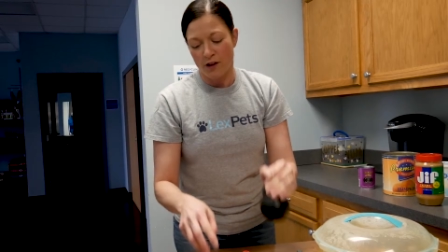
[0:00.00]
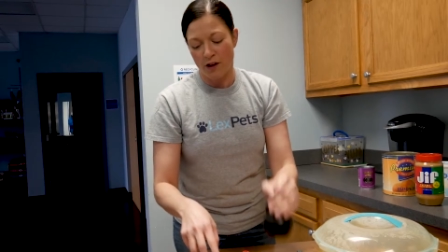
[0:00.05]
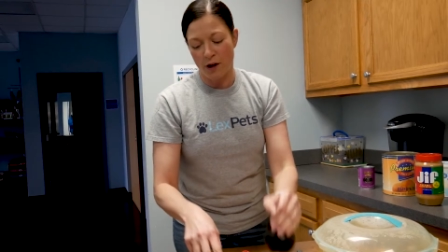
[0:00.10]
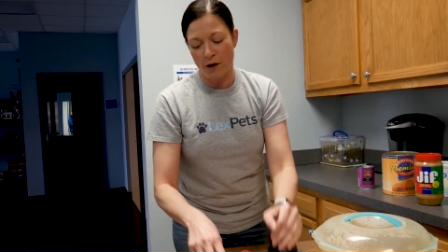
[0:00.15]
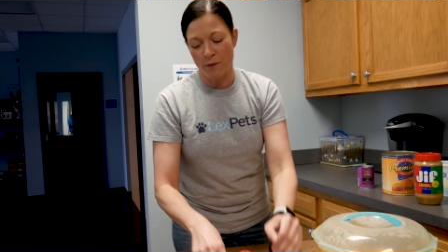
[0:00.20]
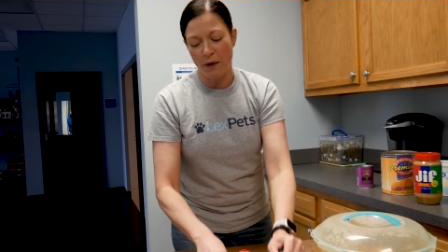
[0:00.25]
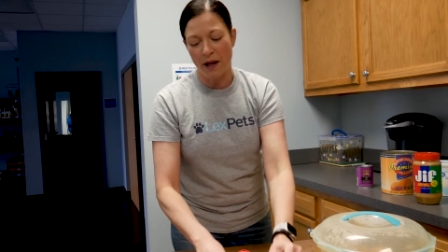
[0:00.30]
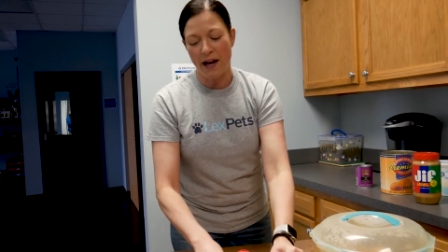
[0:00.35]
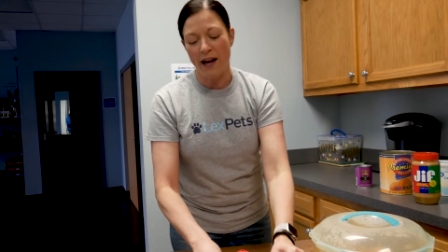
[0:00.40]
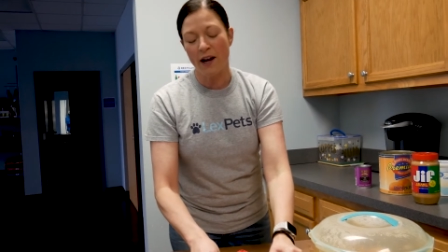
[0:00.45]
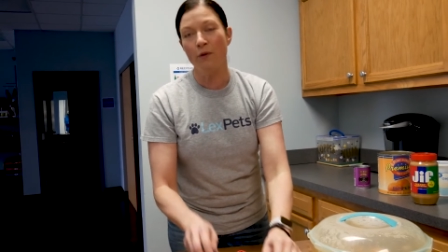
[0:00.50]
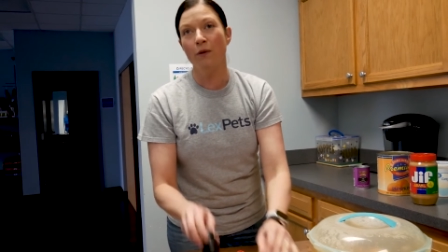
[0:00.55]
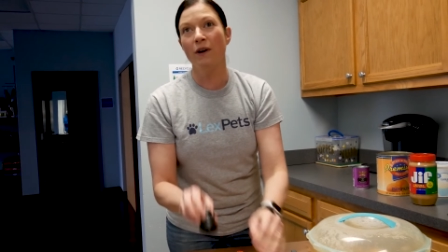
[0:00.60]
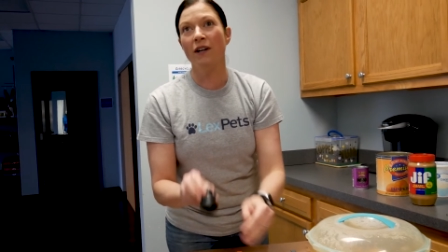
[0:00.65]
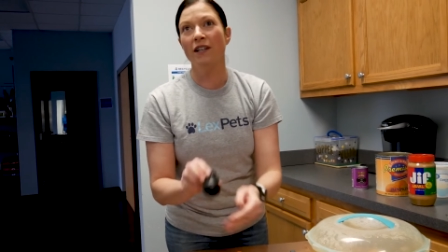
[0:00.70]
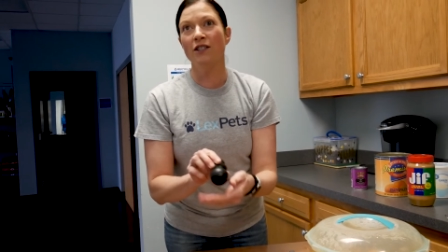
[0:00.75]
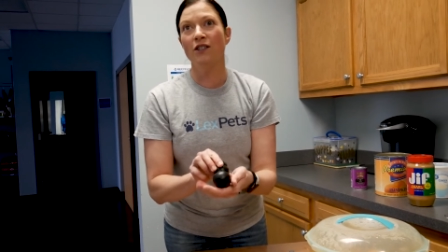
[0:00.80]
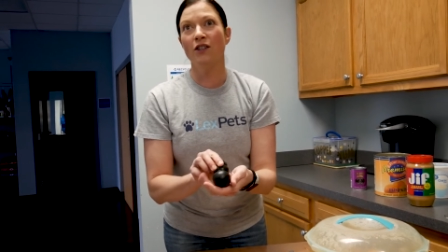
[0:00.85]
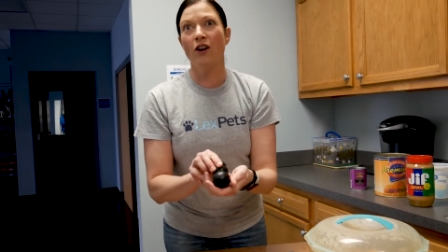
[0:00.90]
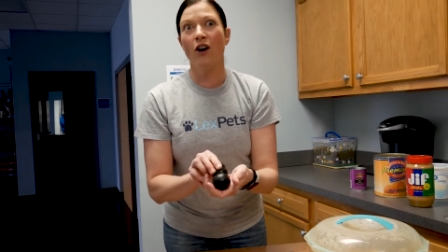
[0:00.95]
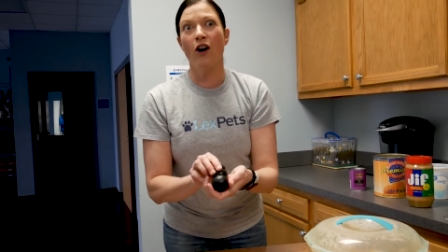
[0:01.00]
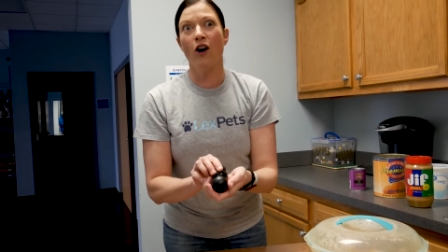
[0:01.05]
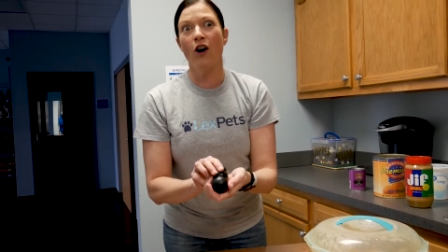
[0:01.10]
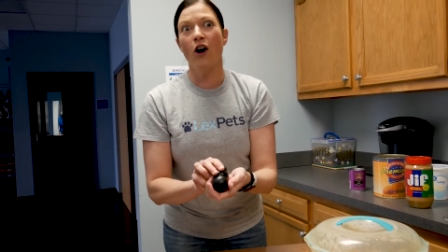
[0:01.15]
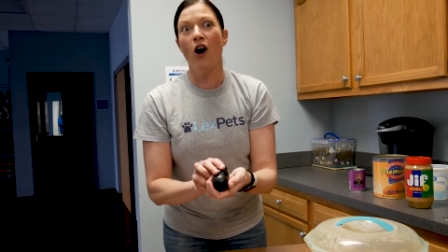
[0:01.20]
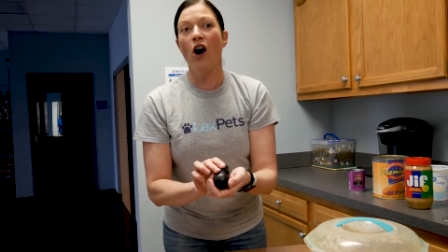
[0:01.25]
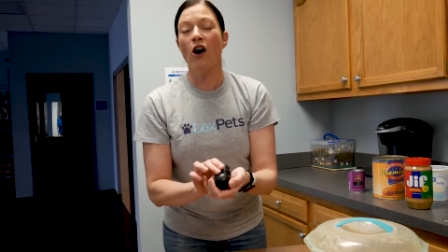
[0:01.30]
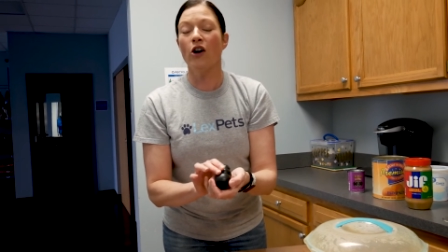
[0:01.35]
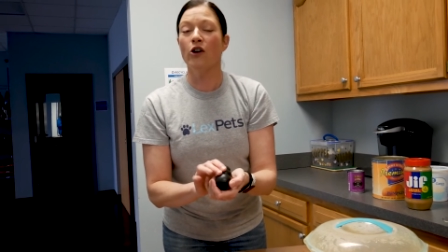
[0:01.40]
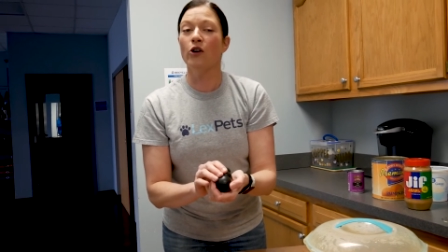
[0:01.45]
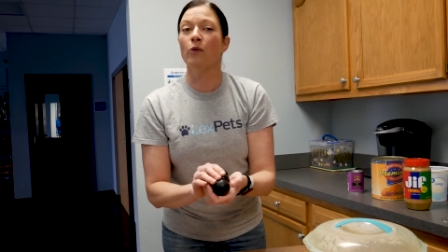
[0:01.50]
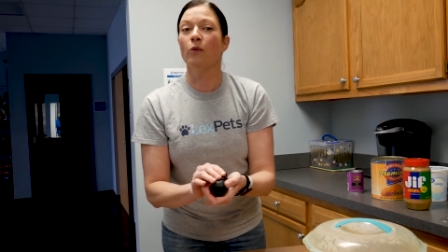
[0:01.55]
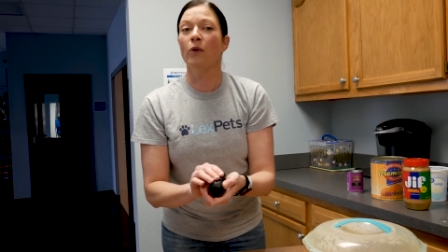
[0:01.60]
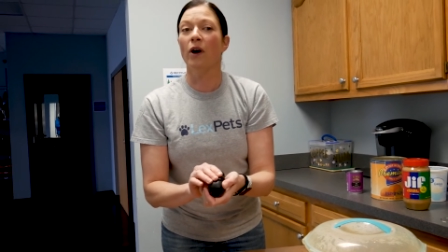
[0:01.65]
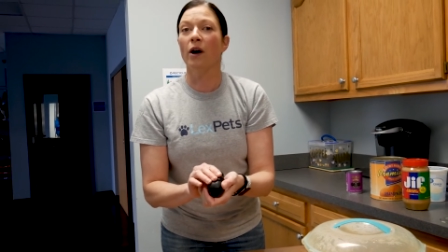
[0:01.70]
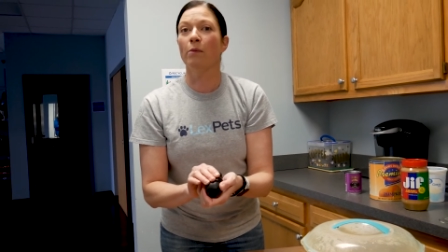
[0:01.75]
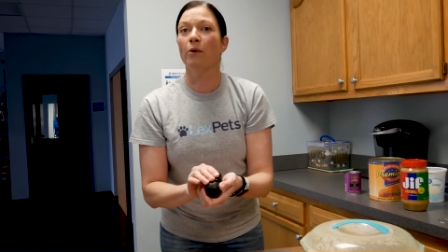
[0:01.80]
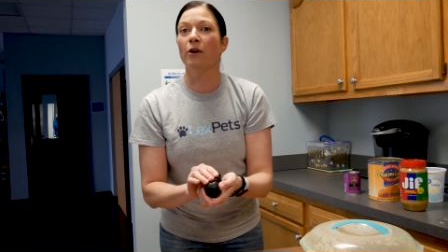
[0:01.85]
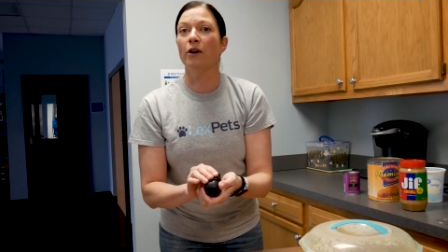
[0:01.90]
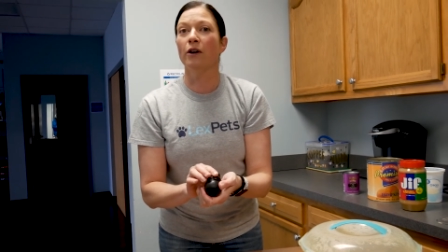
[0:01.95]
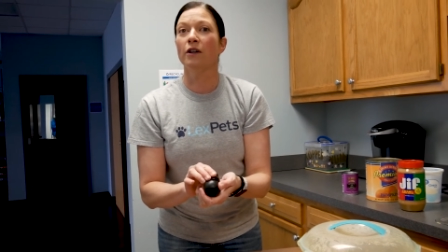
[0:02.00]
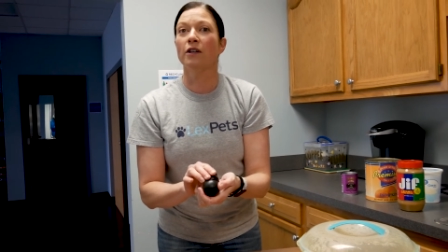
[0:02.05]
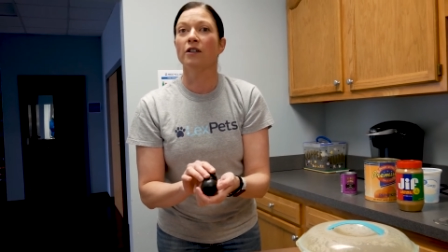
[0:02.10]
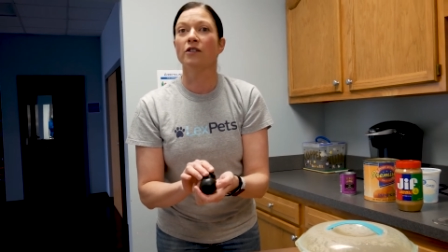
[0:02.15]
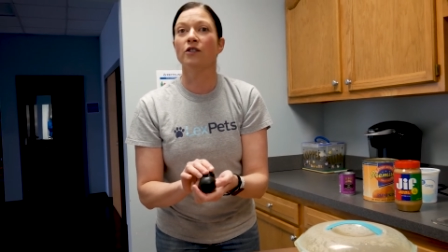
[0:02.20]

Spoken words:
The black ones are harder rubber